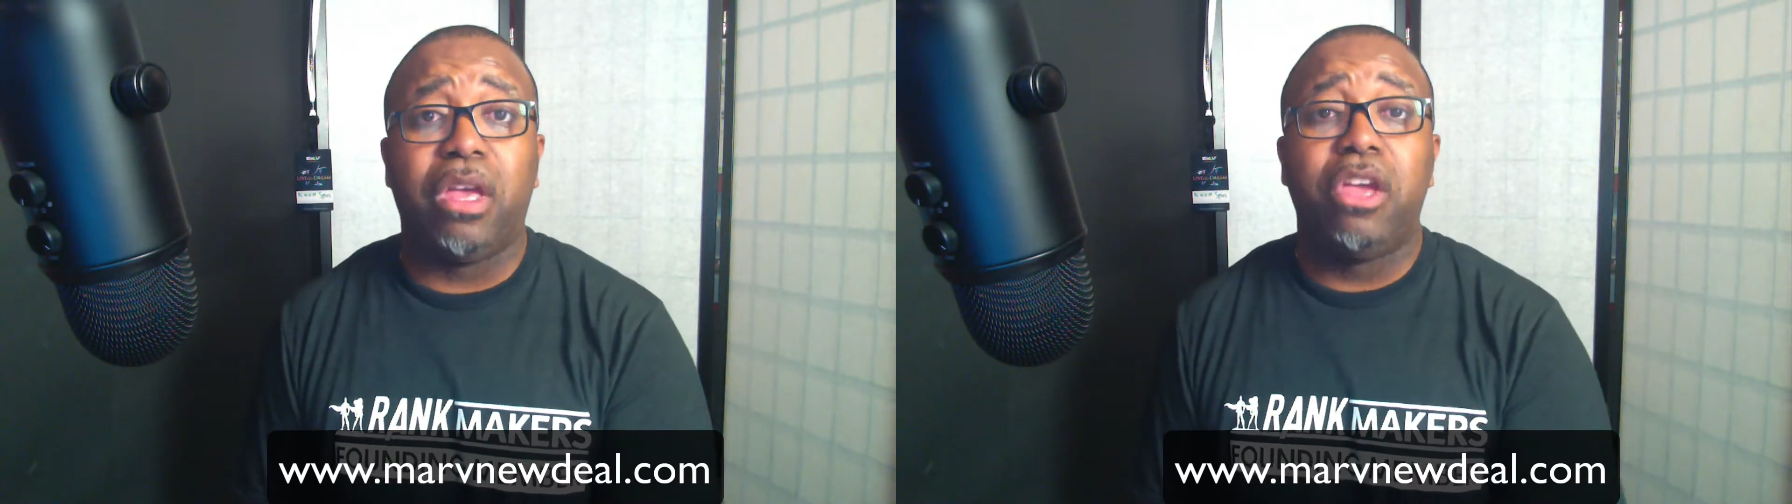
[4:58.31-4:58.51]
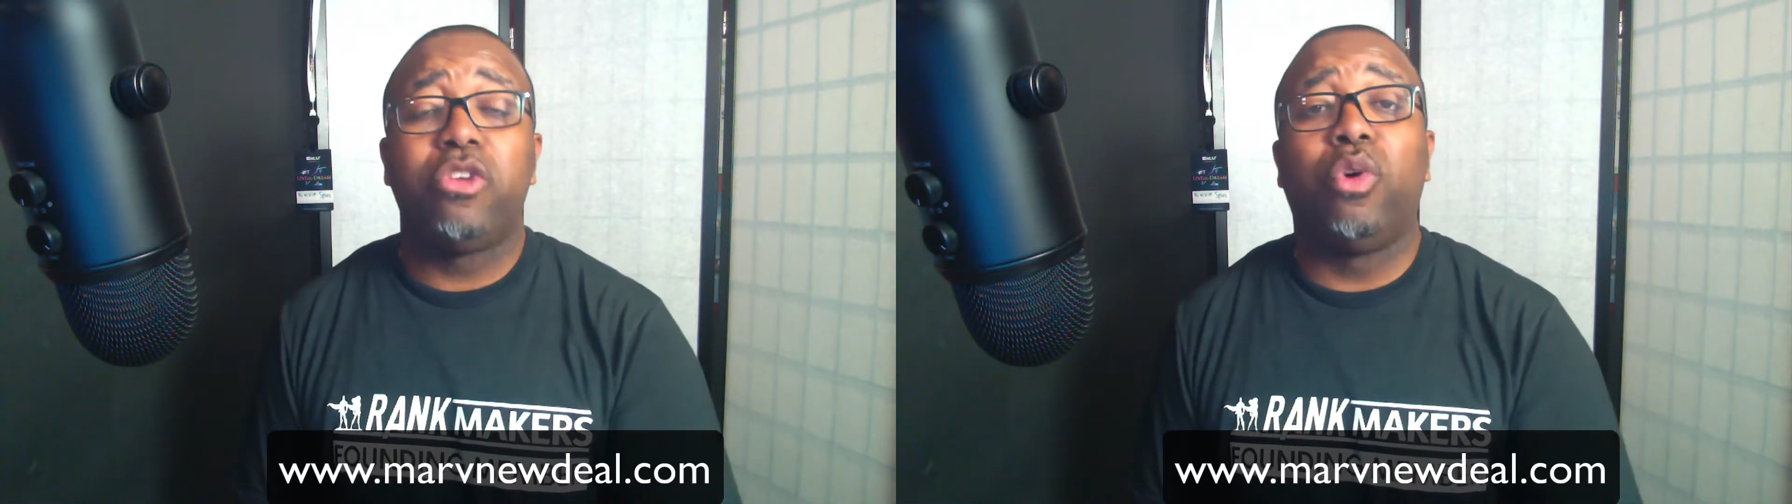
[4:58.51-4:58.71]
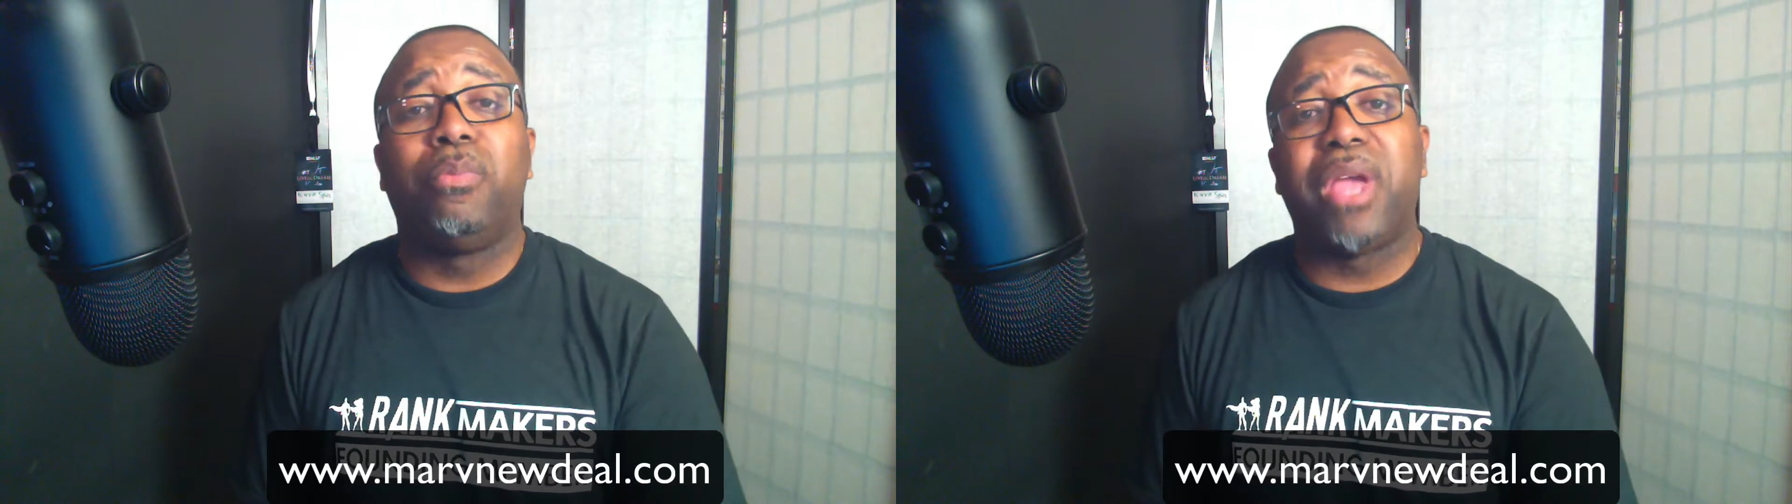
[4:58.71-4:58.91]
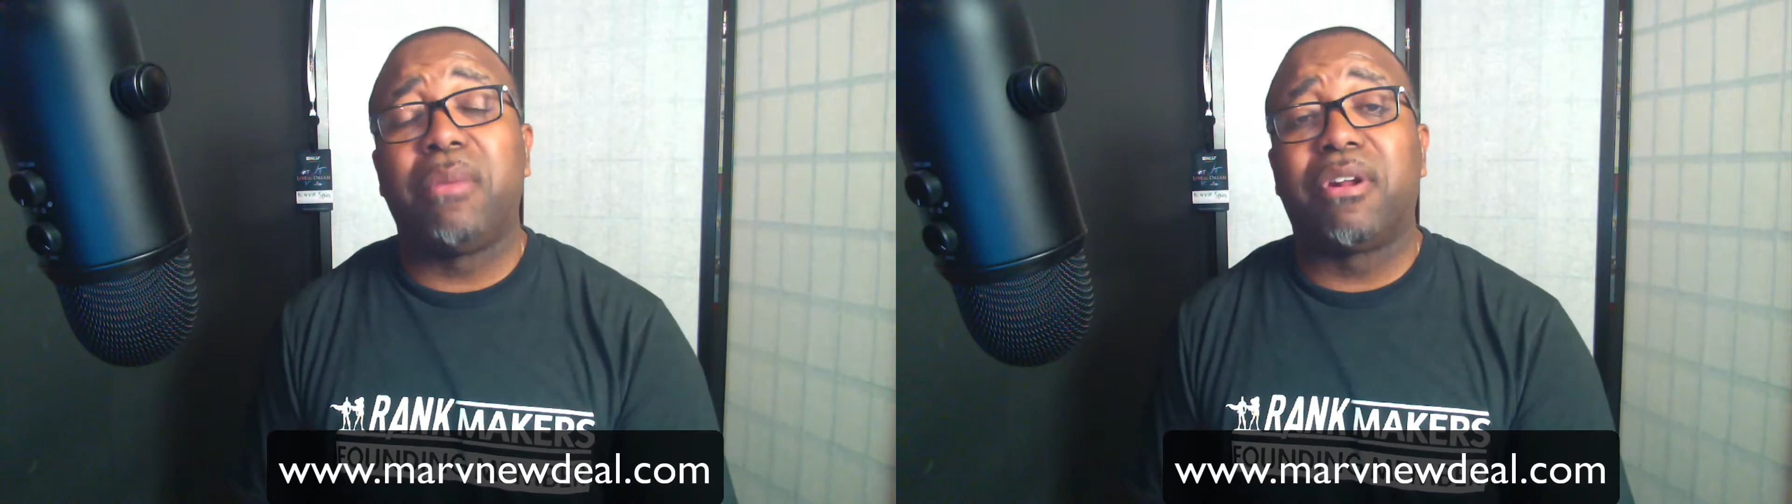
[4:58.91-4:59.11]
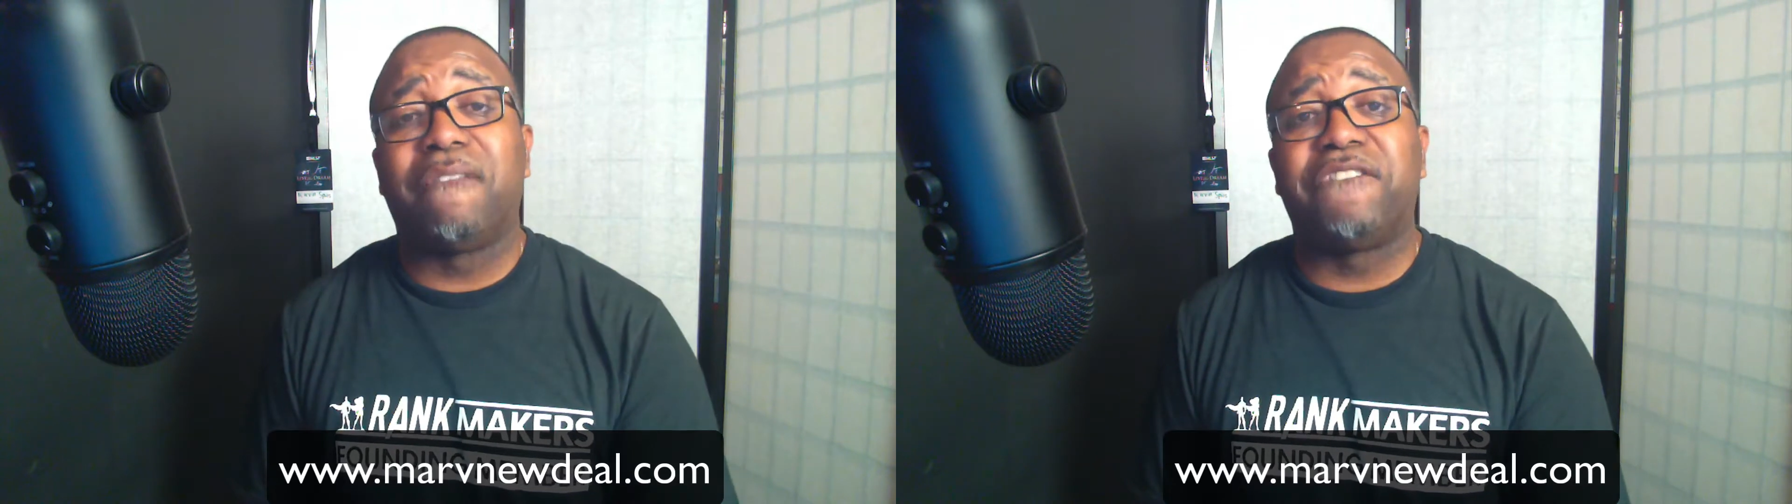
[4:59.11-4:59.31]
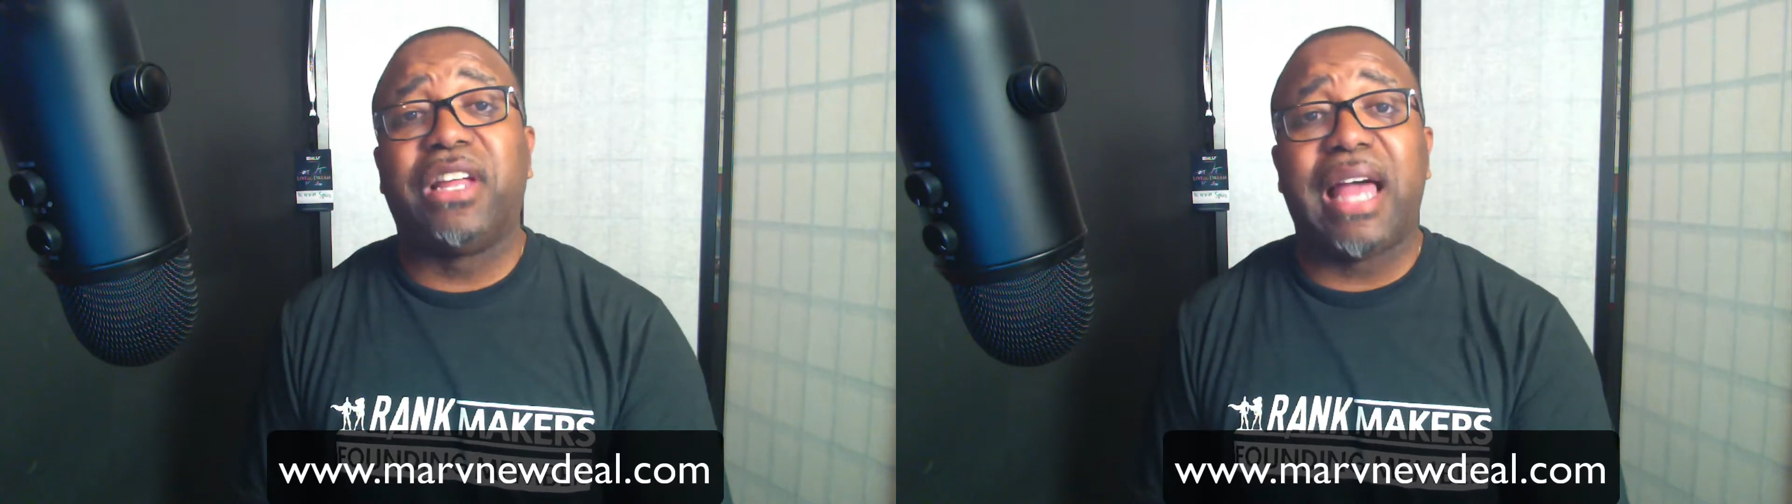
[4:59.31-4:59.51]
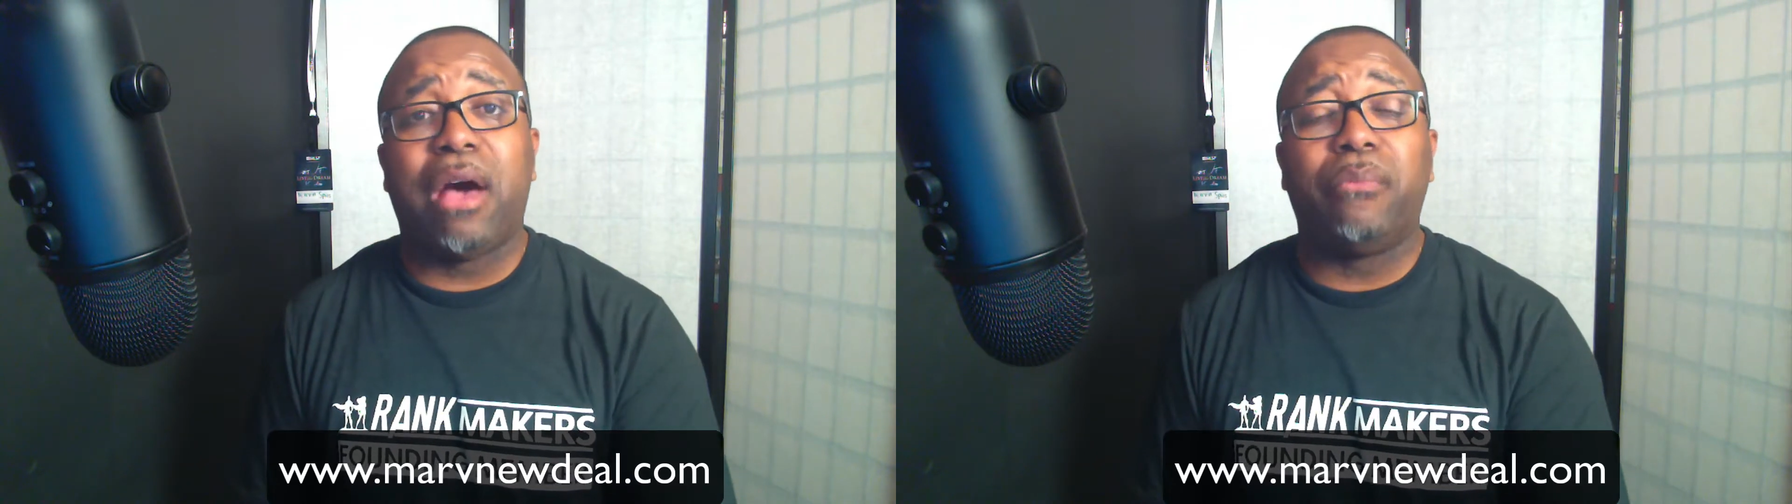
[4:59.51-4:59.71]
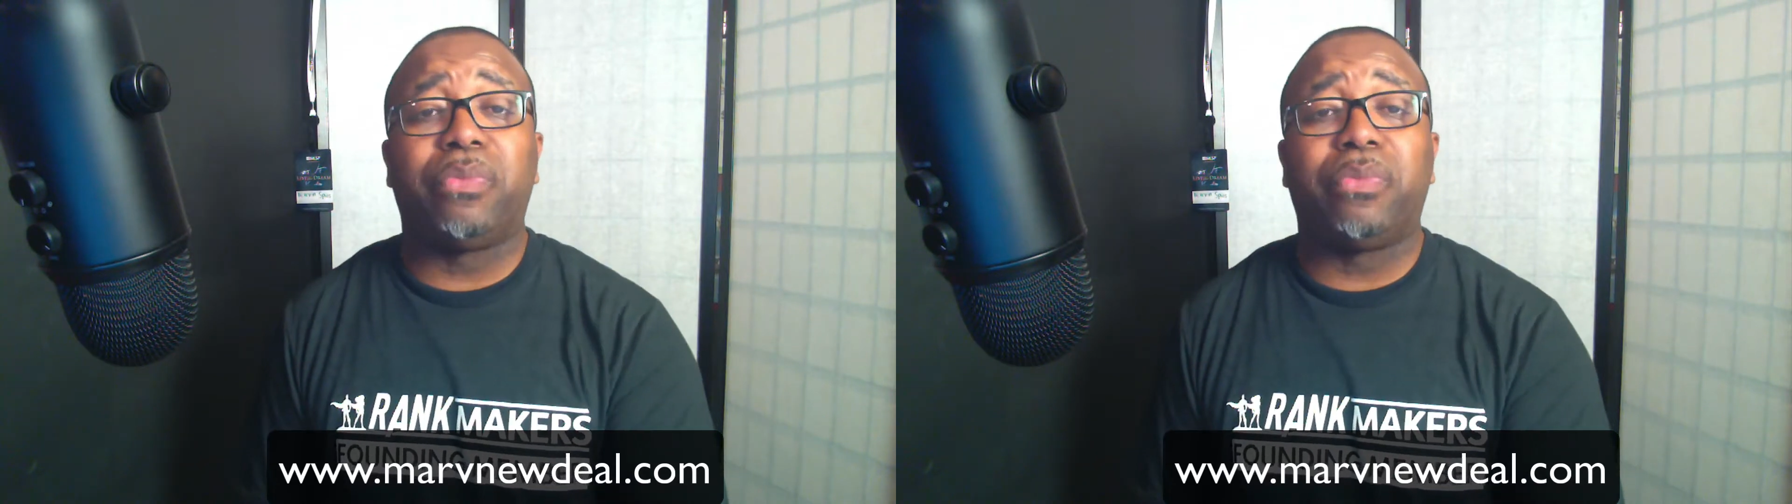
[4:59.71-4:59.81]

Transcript: You'll be able to fill out